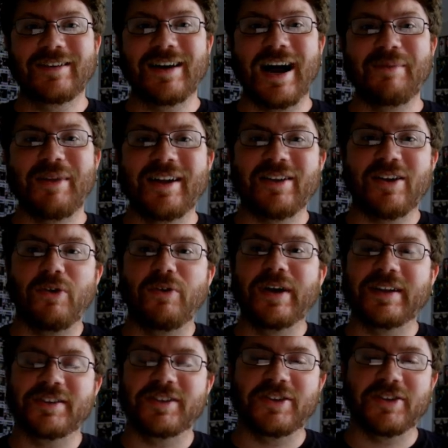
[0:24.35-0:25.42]
I'm not
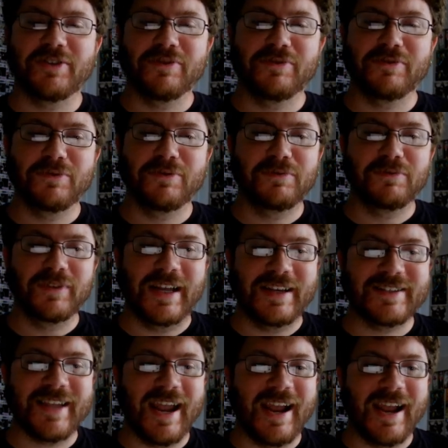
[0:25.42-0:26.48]
going to, like,
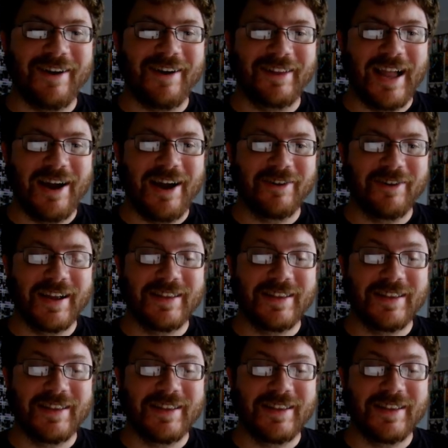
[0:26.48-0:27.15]
say it out loud.